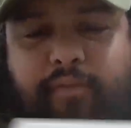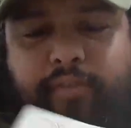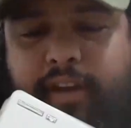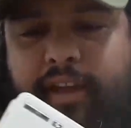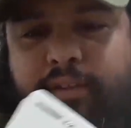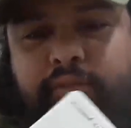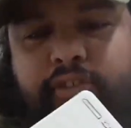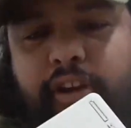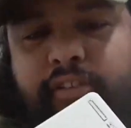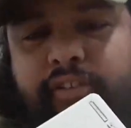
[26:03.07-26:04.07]
fucking
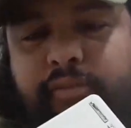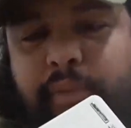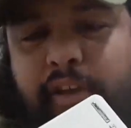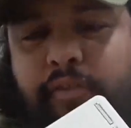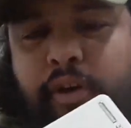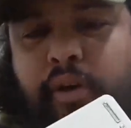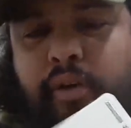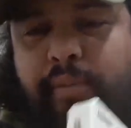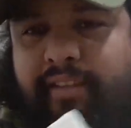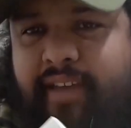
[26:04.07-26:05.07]
charged my
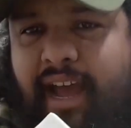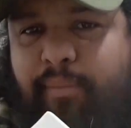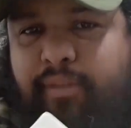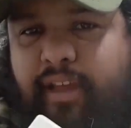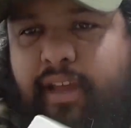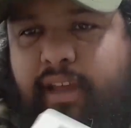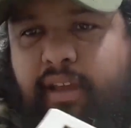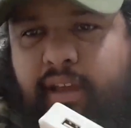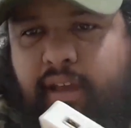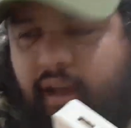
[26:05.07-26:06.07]
phone, my tablet.
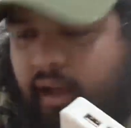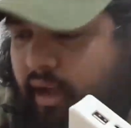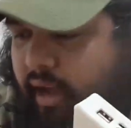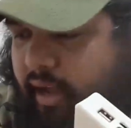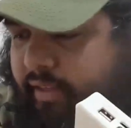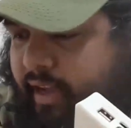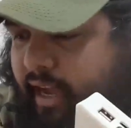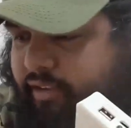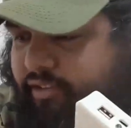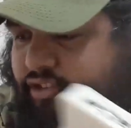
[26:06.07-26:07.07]
I think I
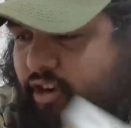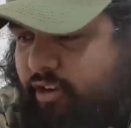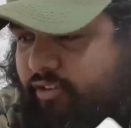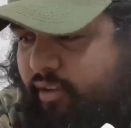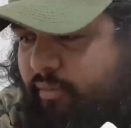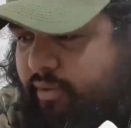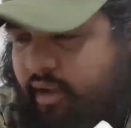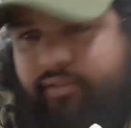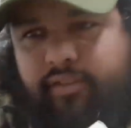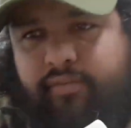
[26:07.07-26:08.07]
actually charged someone
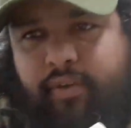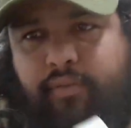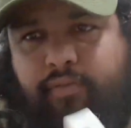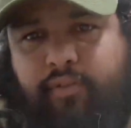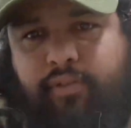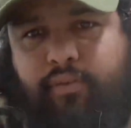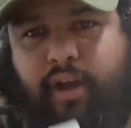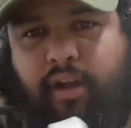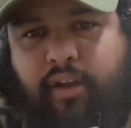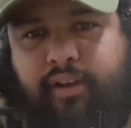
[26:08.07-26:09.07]
else's phone for a little
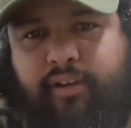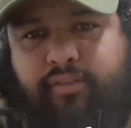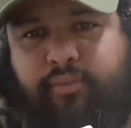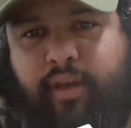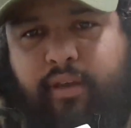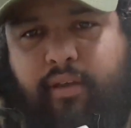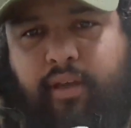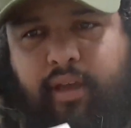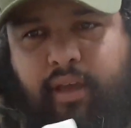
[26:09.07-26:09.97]
while on it as well.